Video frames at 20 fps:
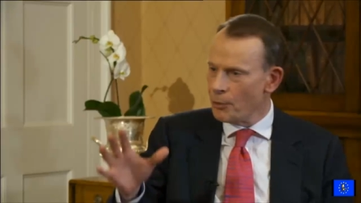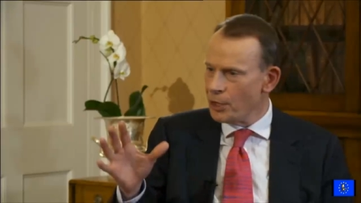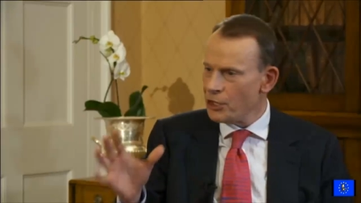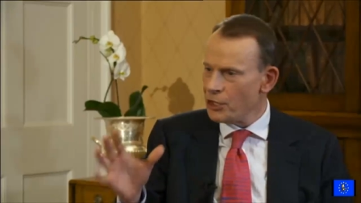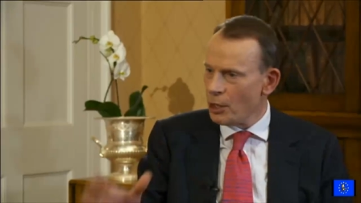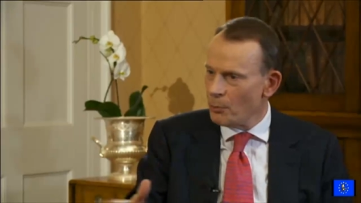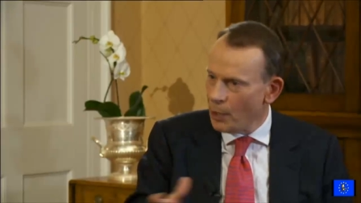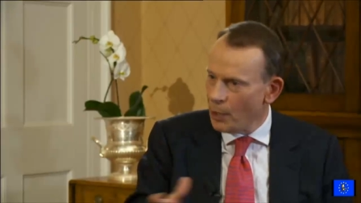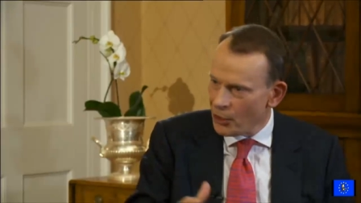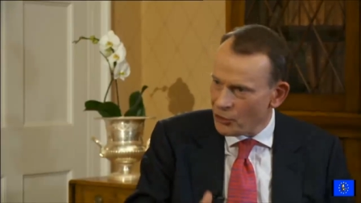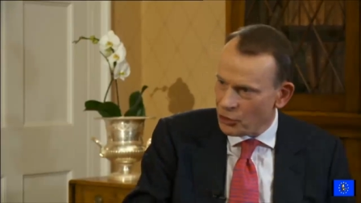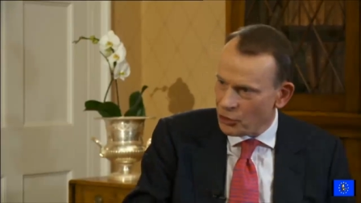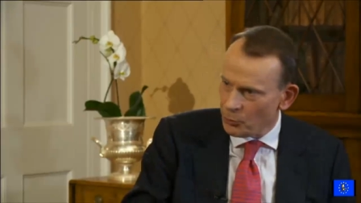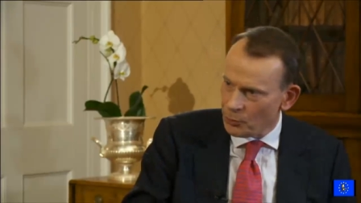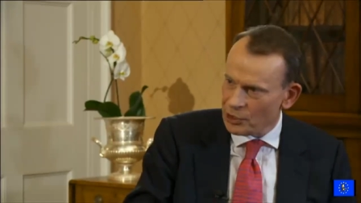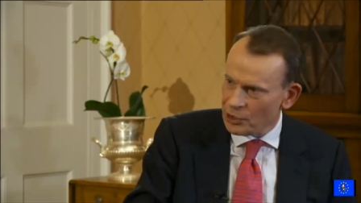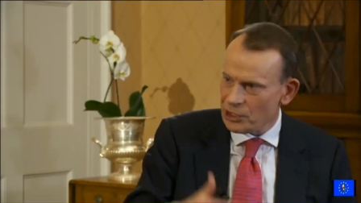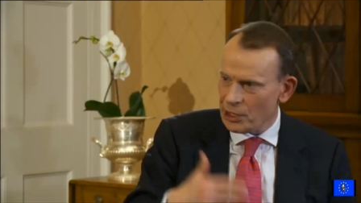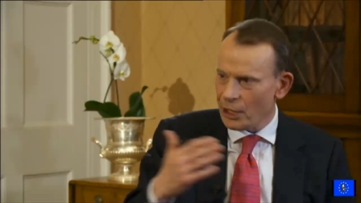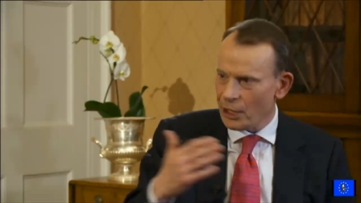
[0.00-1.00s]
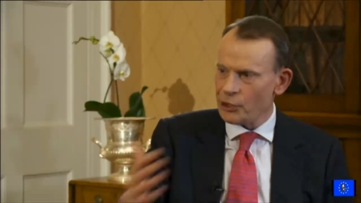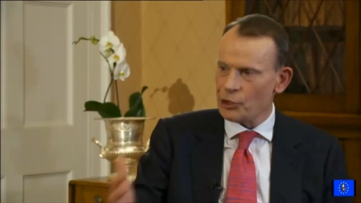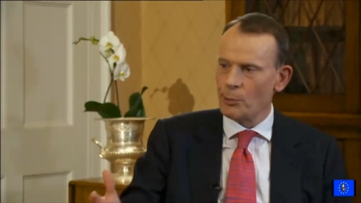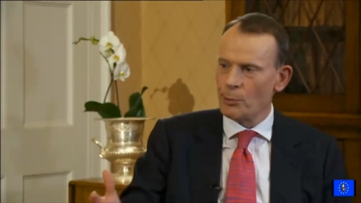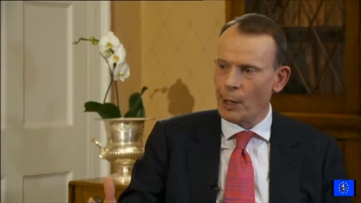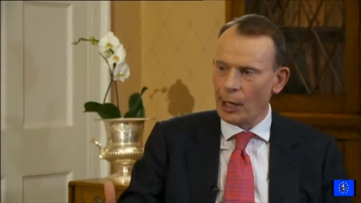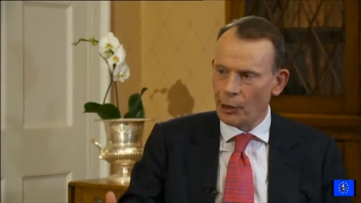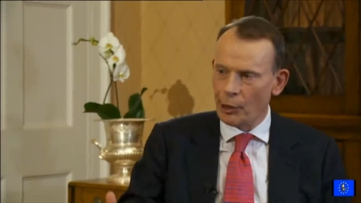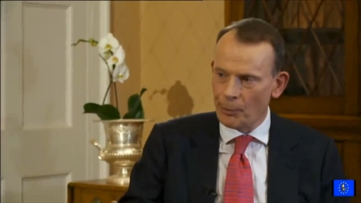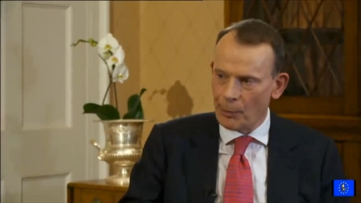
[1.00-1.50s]
the reason I'm asking, with a slight
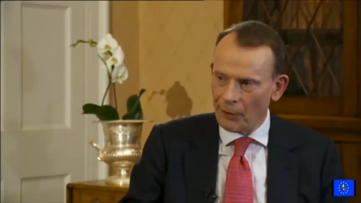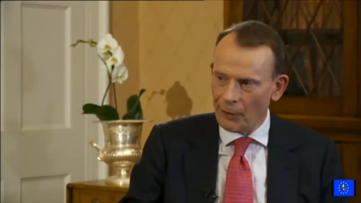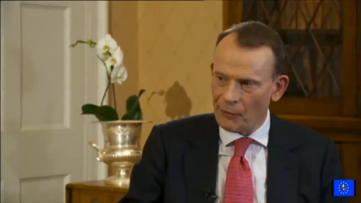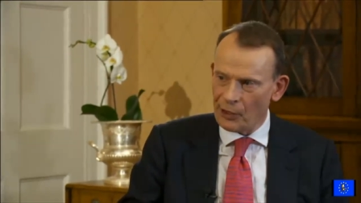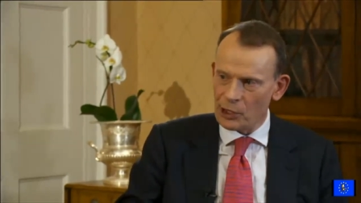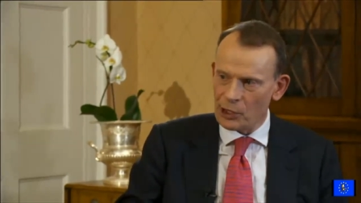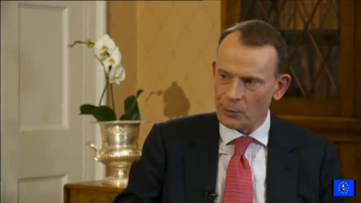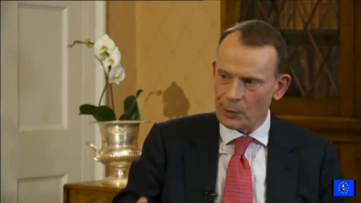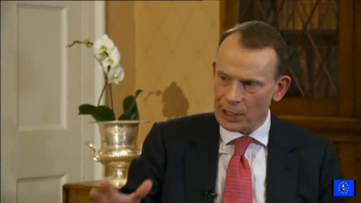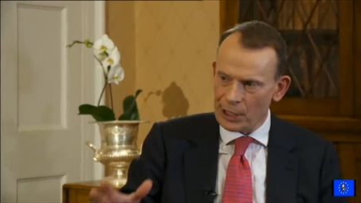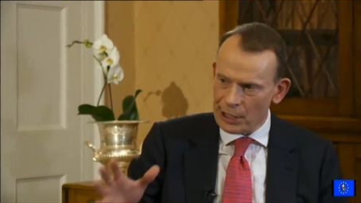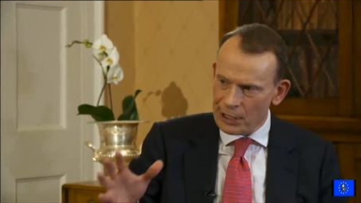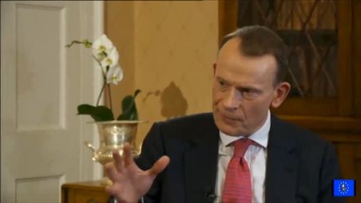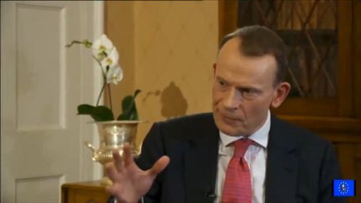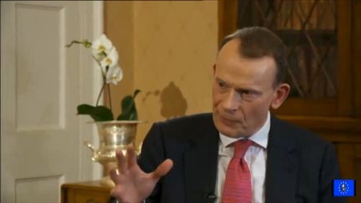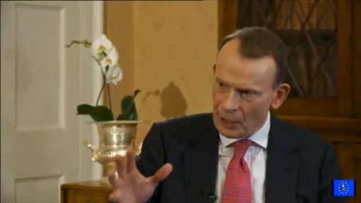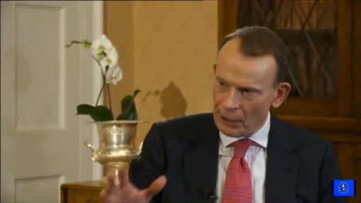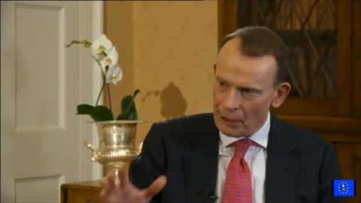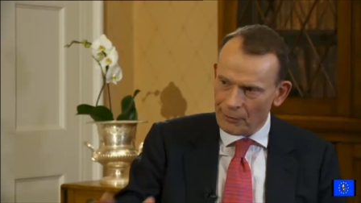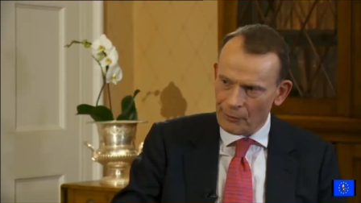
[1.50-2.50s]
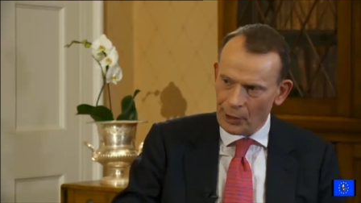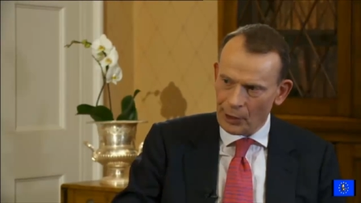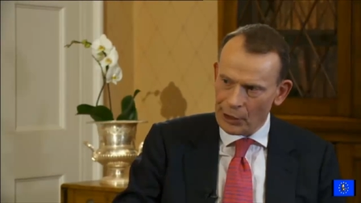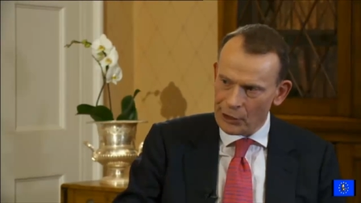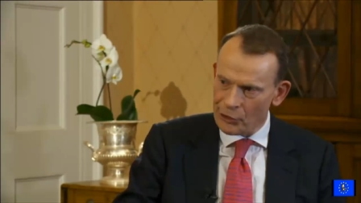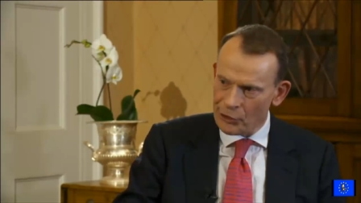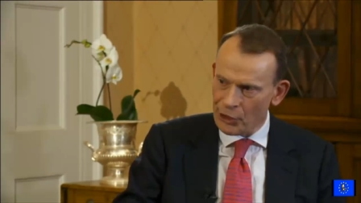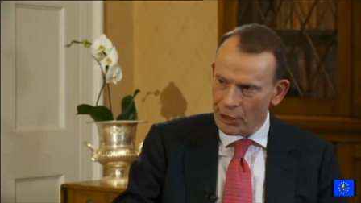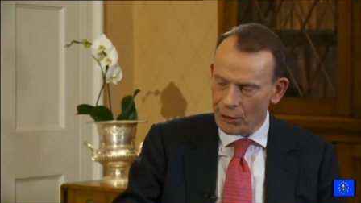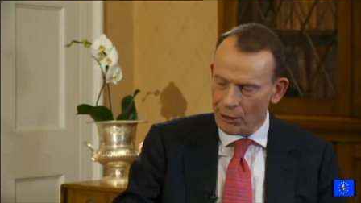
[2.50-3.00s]
smile on my face, but it is very,
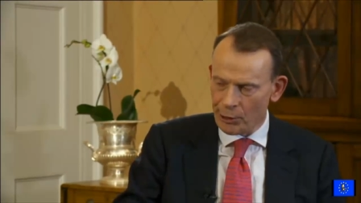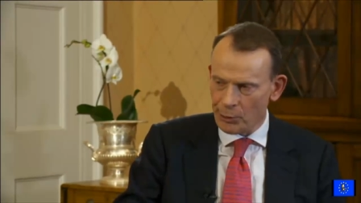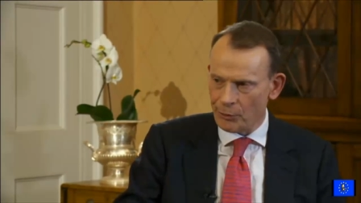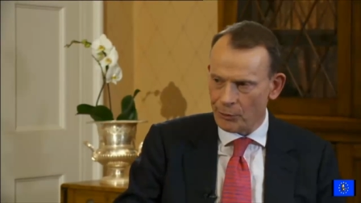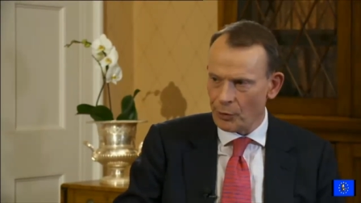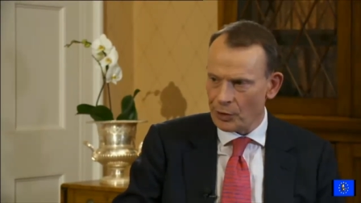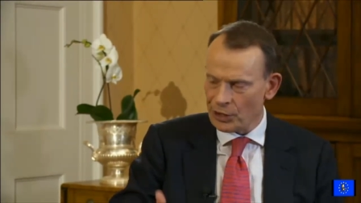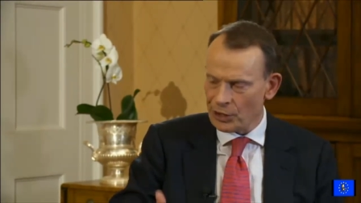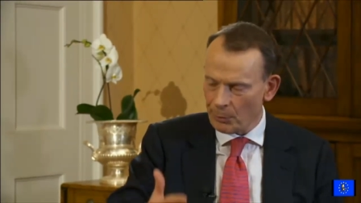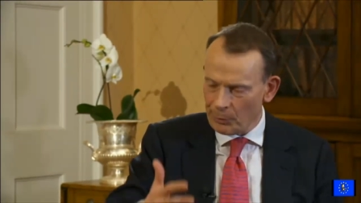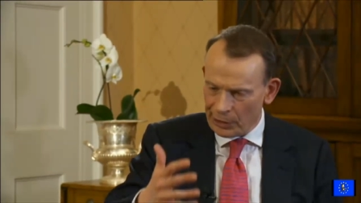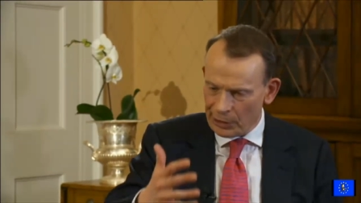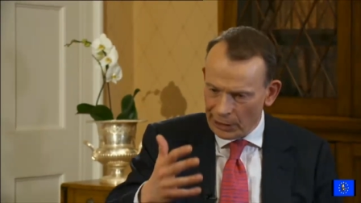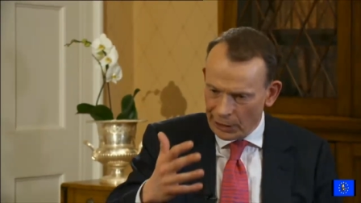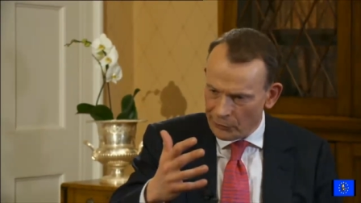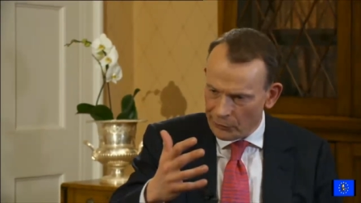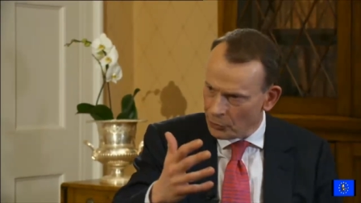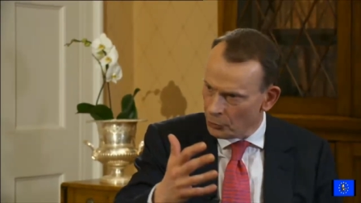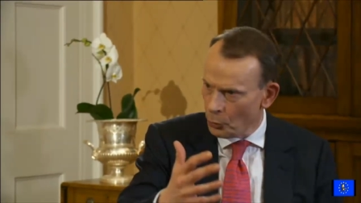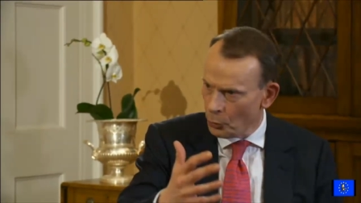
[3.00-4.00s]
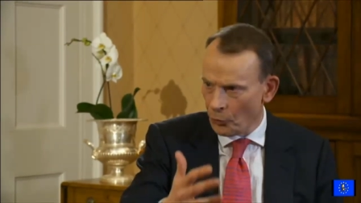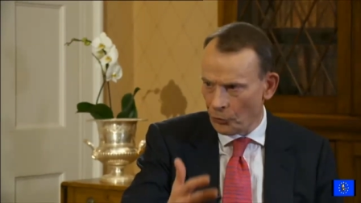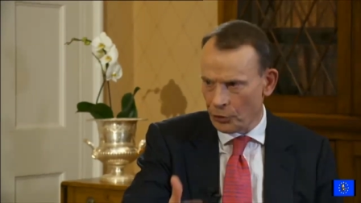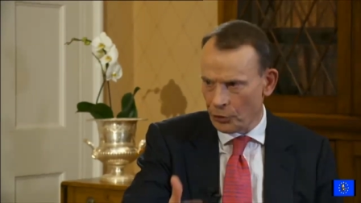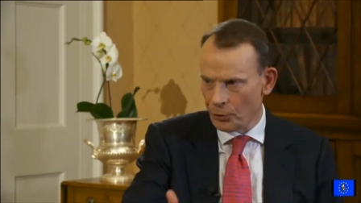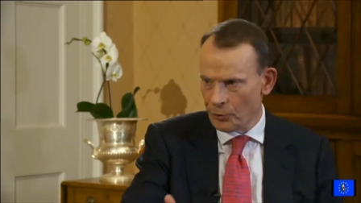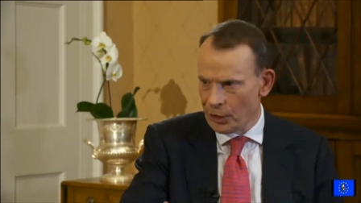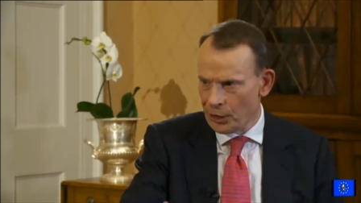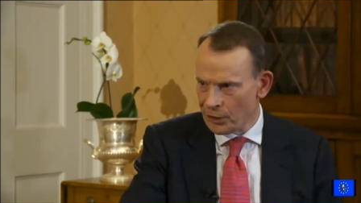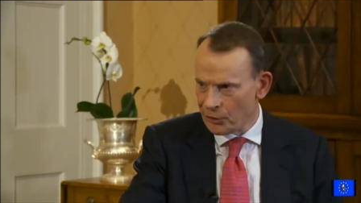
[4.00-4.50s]
very serious. We've got something like the
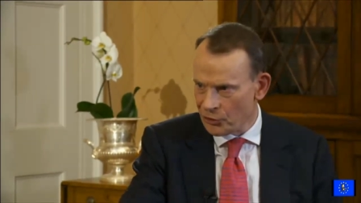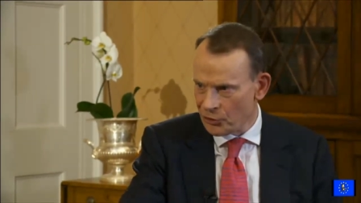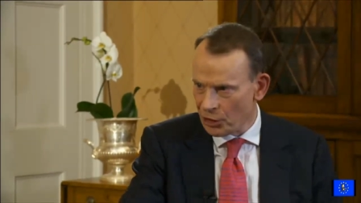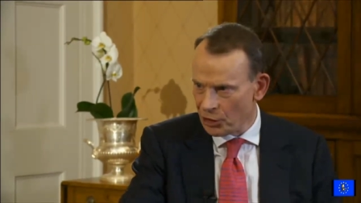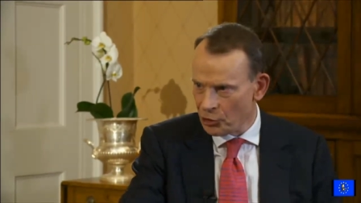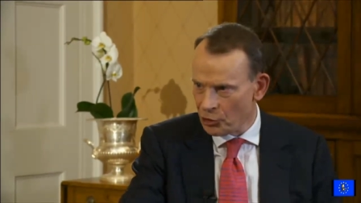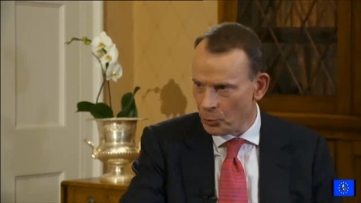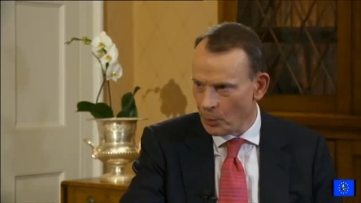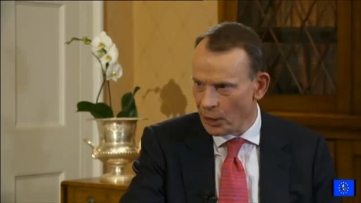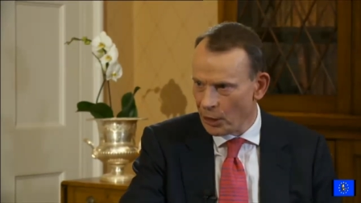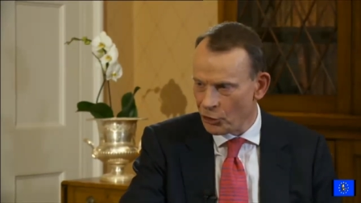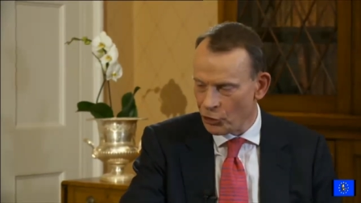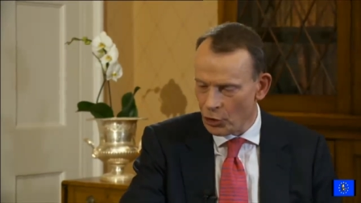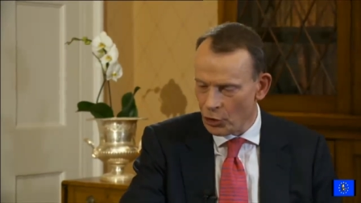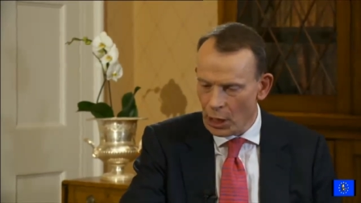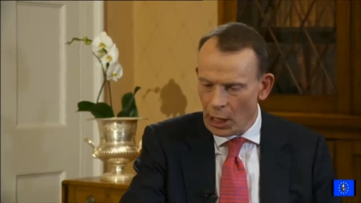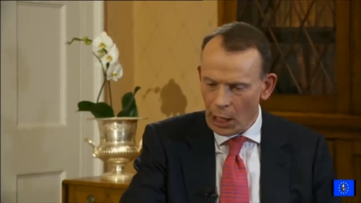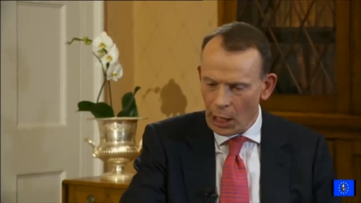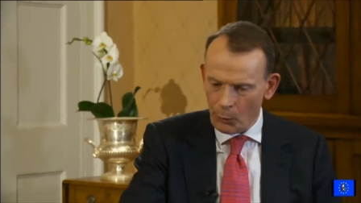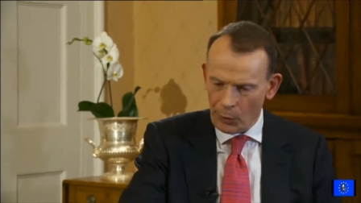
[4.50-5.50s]
North Korean situation.